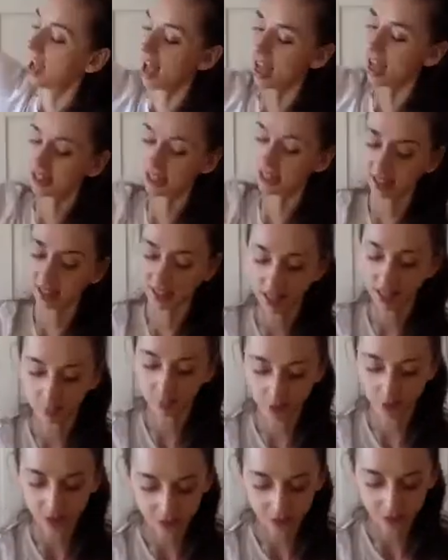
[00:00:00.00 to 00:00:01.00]
And
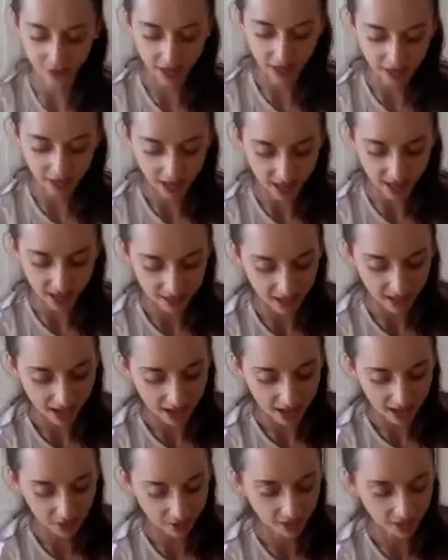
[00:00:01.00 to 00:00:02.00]
exhale, put the right hand
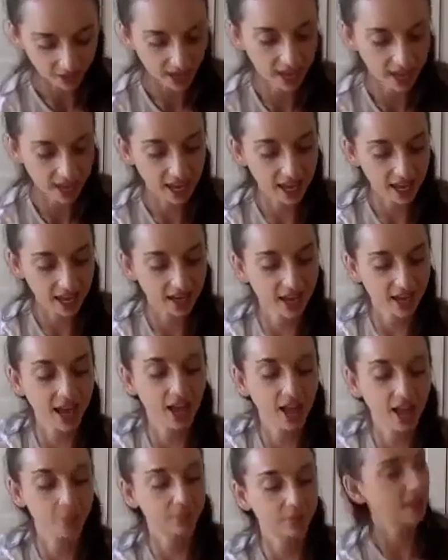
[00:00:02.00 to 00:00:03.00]
down.
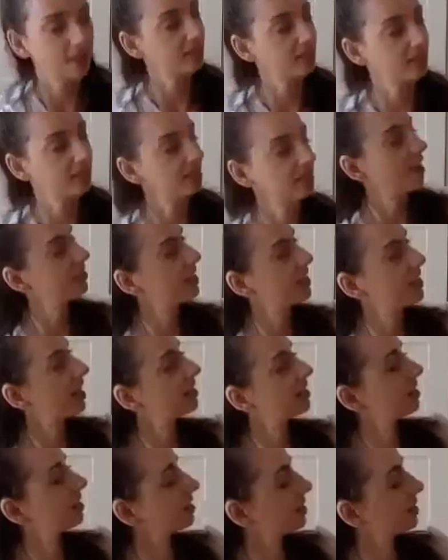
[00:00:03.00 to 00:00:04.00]
Inhale, breath, left
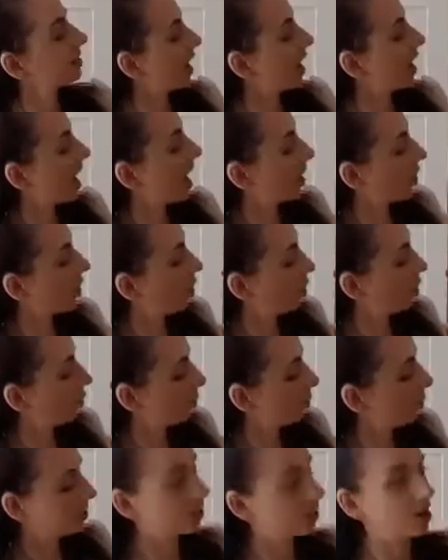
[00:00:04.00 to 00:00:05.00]
hand to the sky,
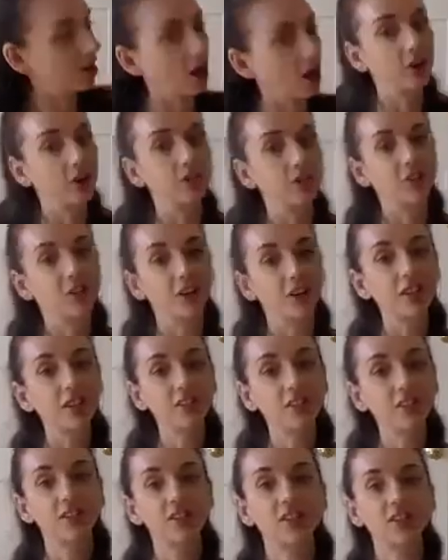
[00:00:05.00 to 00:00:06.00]
open your heart
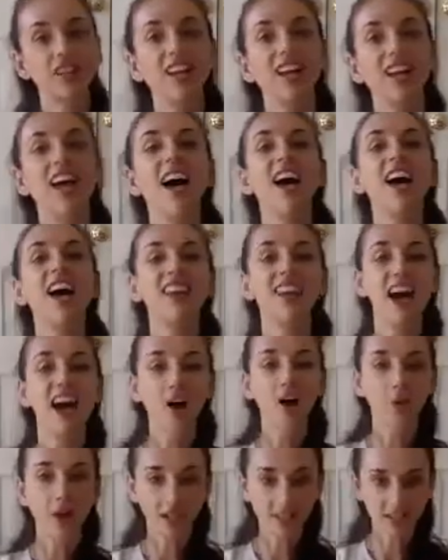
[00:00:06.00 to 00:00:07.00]
first.
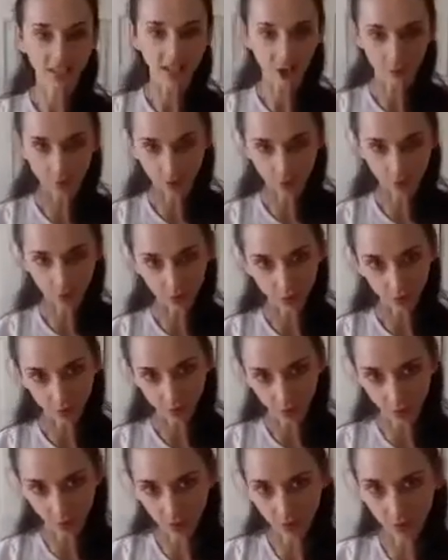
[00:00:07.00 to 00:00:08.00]
Now exhale,
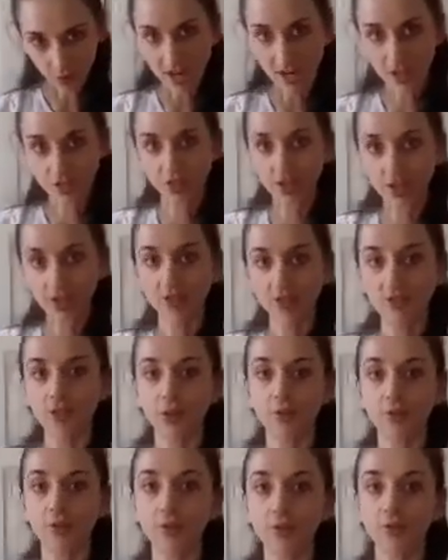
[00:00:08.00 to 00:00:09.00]
beautiful. Thread your
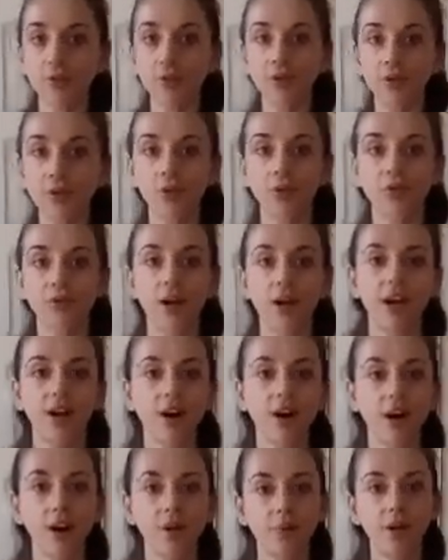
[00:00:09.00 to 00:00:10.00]
left arm through your
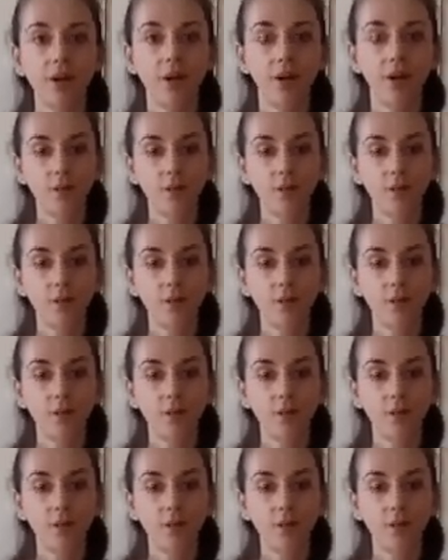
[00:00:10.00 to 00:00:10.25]
right arm.